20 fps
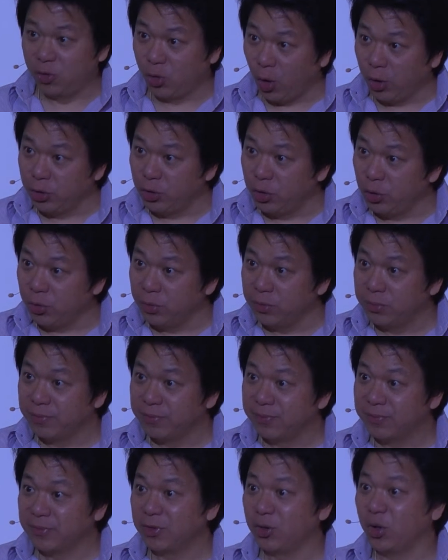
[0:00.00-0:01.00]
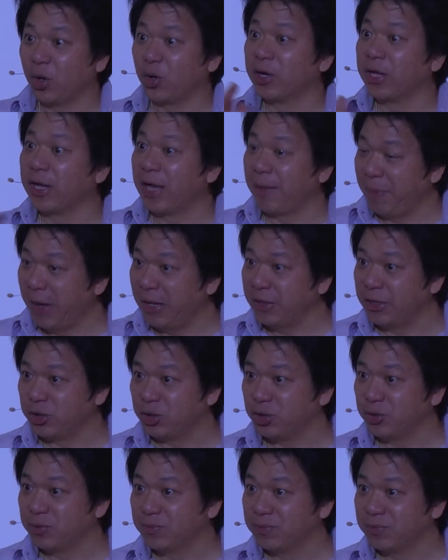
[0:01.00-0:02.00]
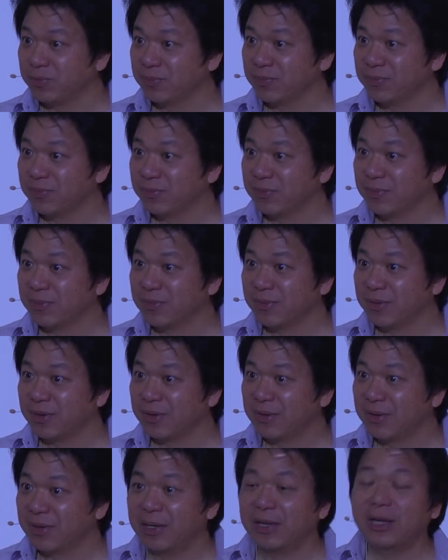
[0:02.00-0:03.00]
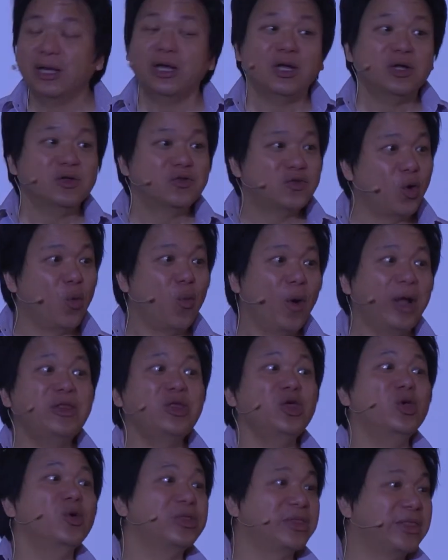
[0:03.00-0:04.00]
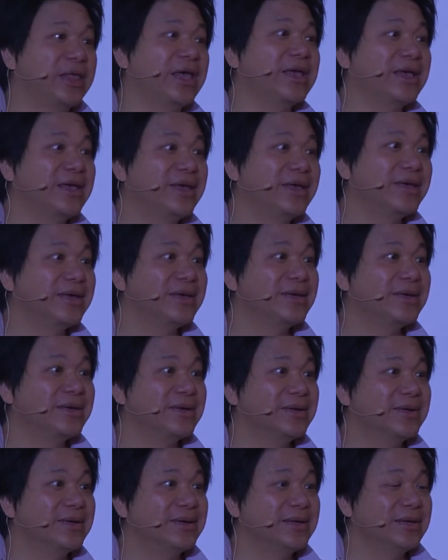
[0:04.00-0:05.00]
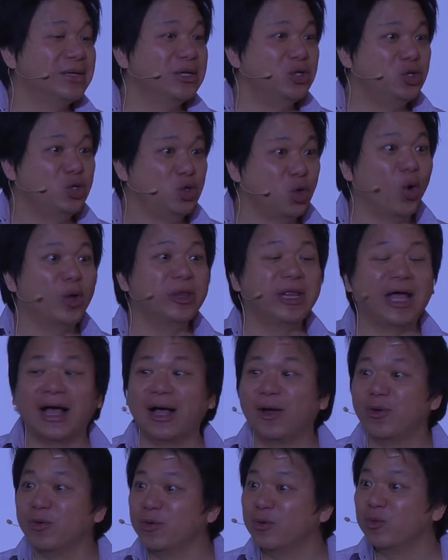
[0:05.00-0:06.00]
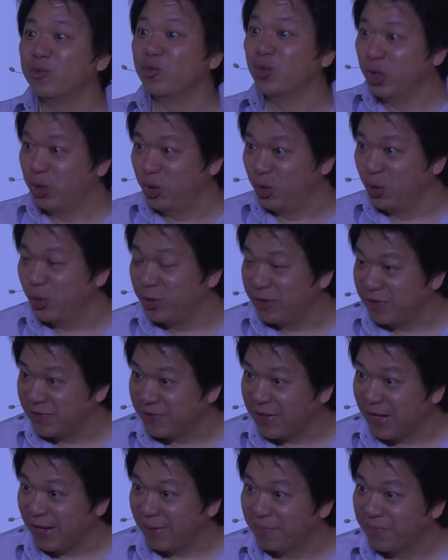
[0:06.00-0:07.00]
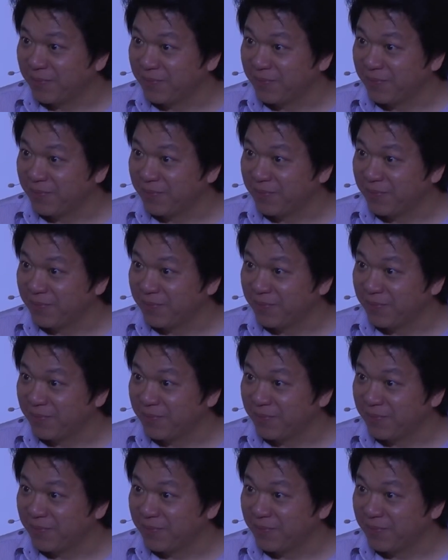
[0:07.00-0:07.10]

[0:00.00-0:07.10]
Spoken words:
don't do, you're going to get punished. So what do you think Jonah would do this time?